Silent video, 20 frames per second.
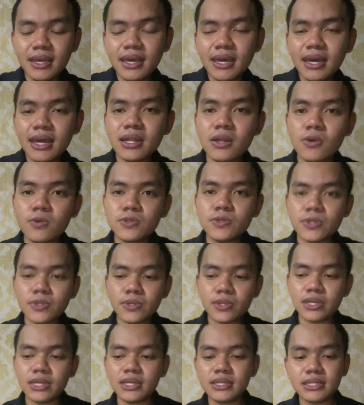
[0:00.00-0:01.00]
And
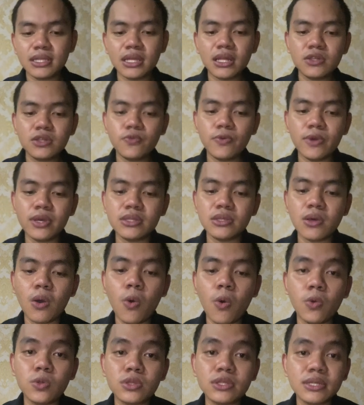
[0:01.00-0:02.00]
also he deal with
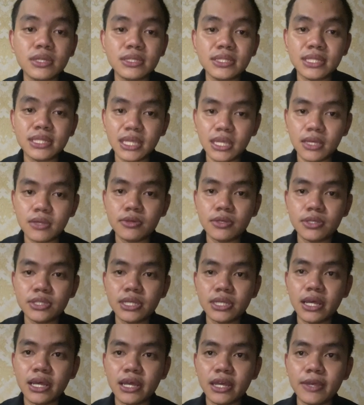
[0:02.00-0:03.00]
all the
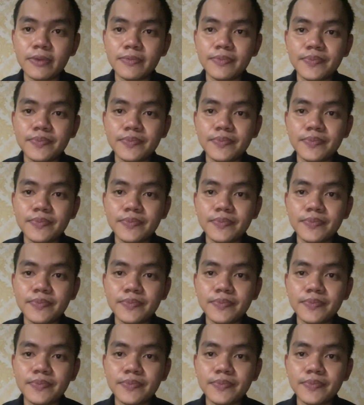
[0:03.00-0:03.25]
stereotype.